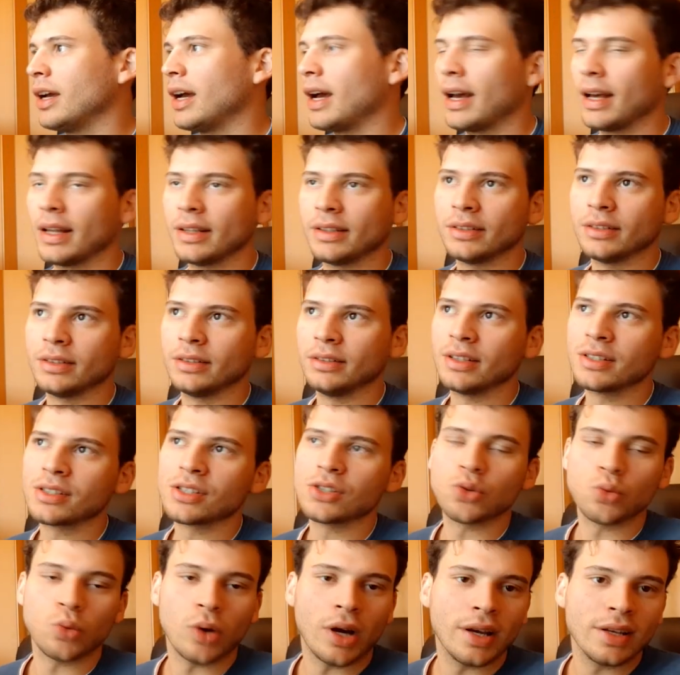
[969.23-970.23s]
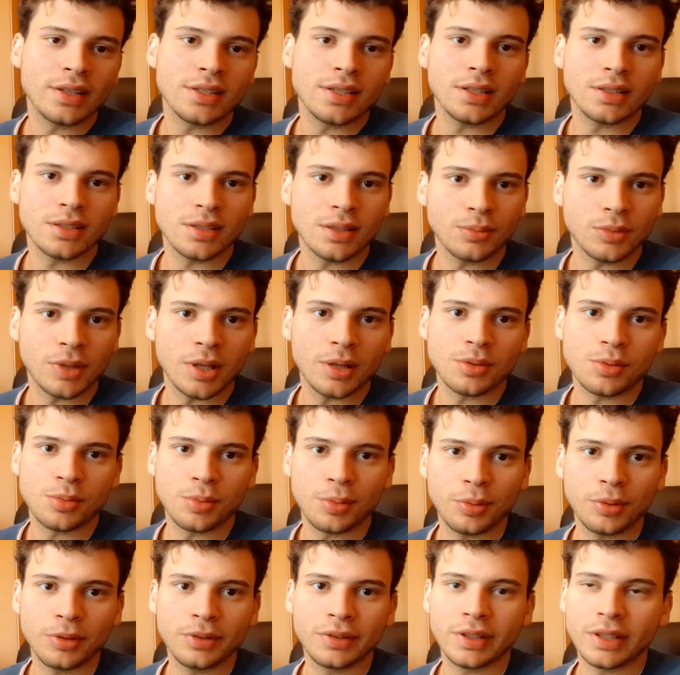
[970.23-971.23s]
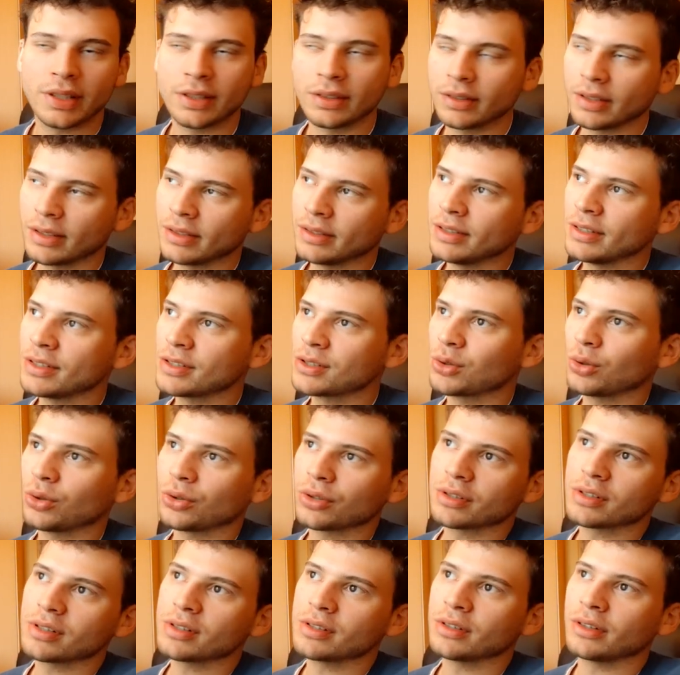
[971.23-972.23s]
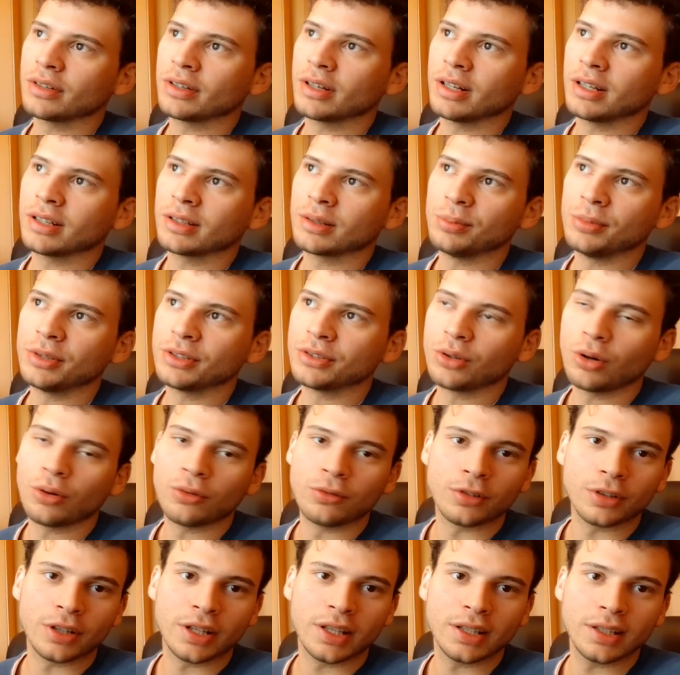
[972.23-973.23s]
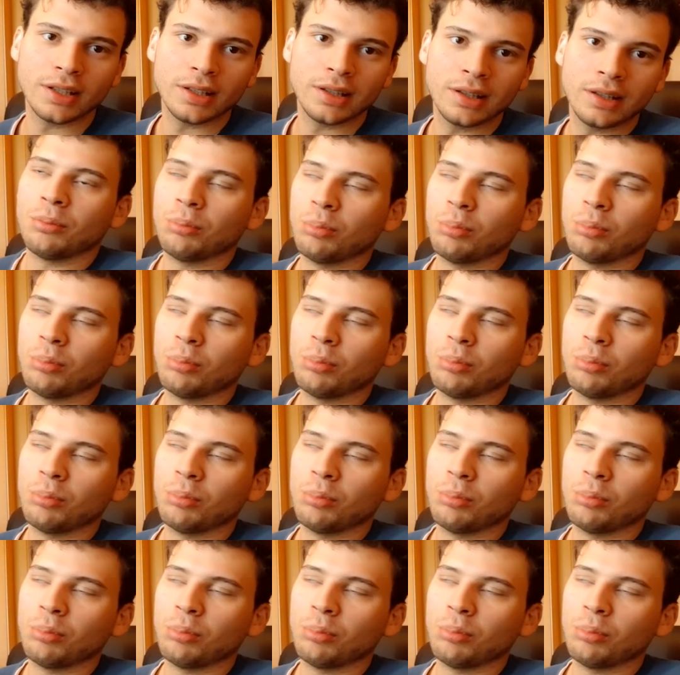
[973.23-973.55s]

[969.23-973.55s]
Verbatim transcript: And this is why I said sometimes people think that these courses are a little bit overkill,